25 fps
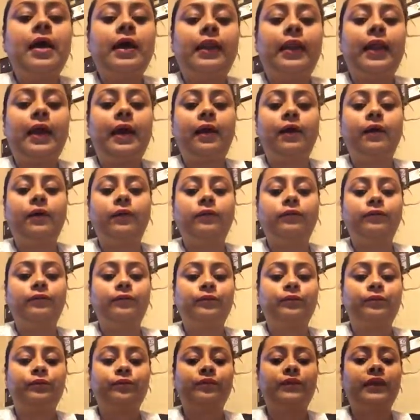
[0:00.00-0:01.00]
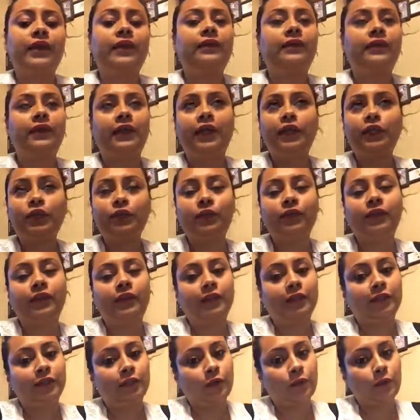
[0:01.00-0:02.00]
Now, it's
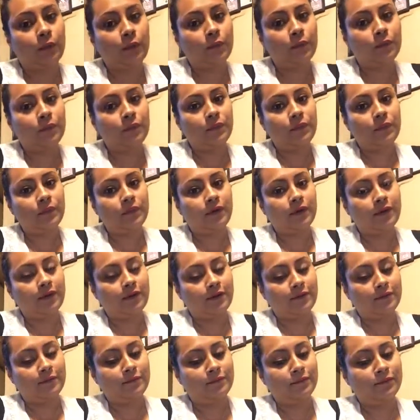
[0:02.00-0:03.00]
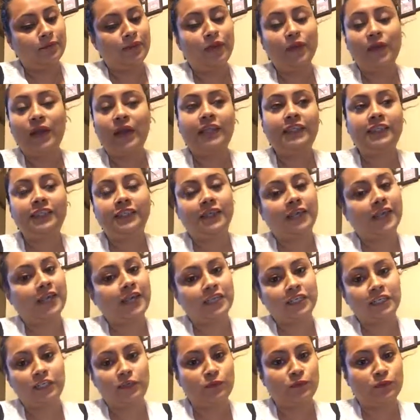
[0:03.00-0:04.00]
interesting though, their
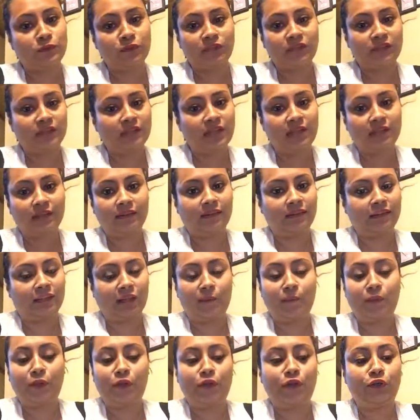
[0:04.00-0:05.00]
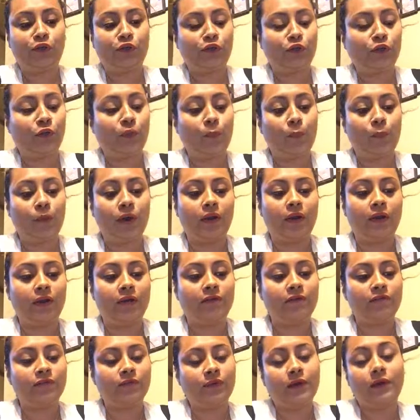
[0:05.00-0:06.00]
education was not similar to the one
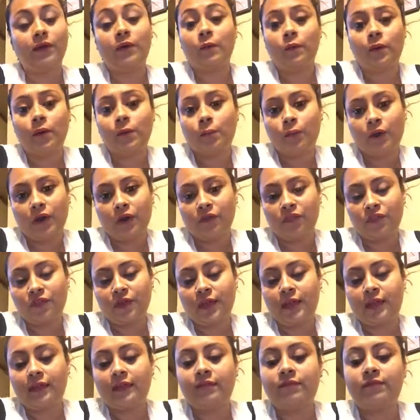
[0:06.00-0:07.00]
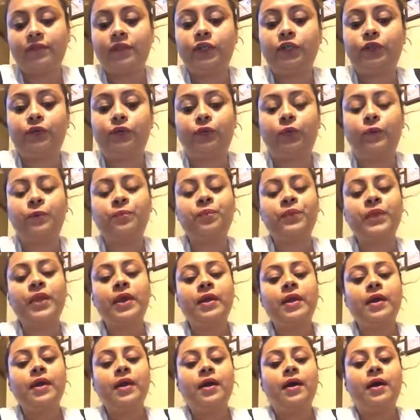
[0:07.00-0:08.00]
of a wealthy individual.
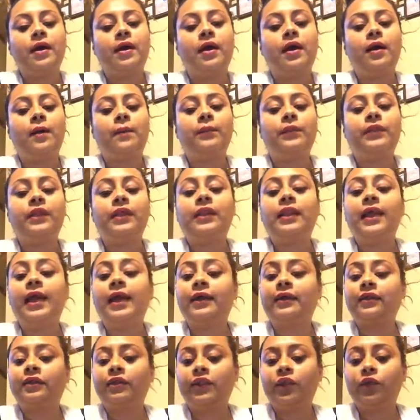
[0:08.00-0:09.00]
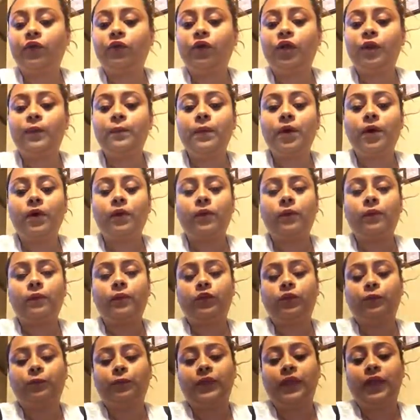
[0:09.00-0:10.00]
The Lancasterian model
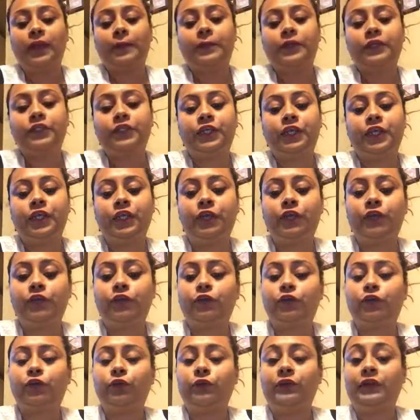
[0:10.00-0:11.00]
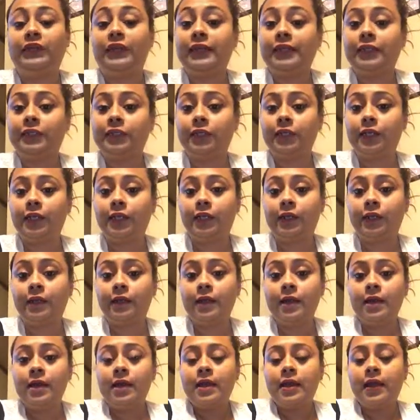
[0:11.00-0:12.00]
was pretty much geared to
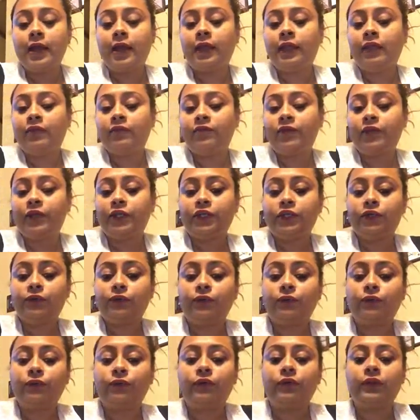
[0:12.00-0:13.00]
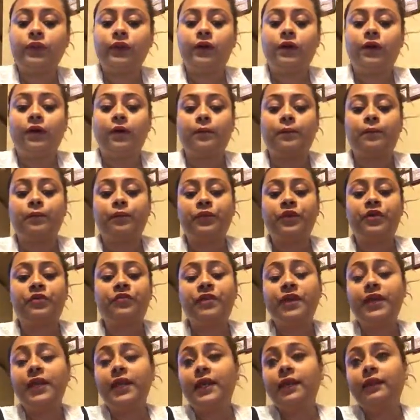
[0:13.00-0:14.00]
teaching individuals
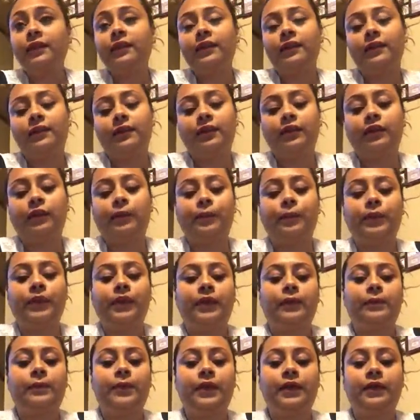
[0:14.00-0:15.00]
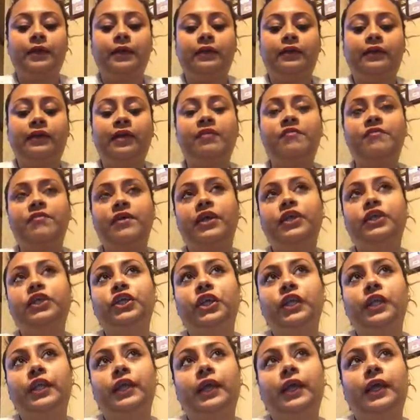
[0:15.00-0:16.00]
obedience and discipline, because
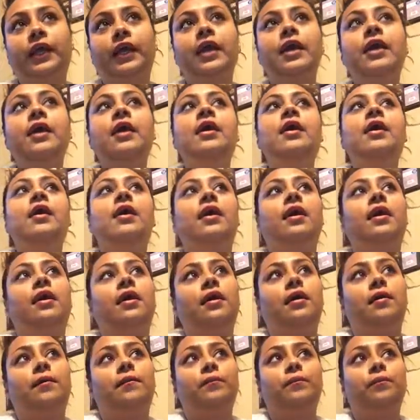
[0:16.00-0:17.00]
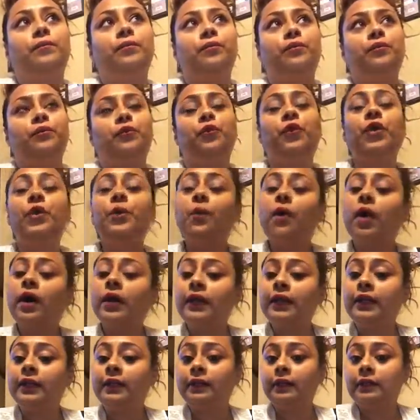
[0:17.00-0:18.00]
eventually they
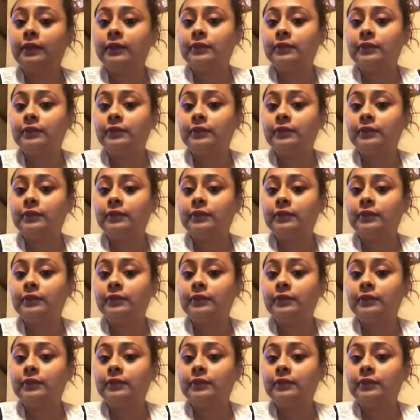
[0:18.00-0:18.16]
wanted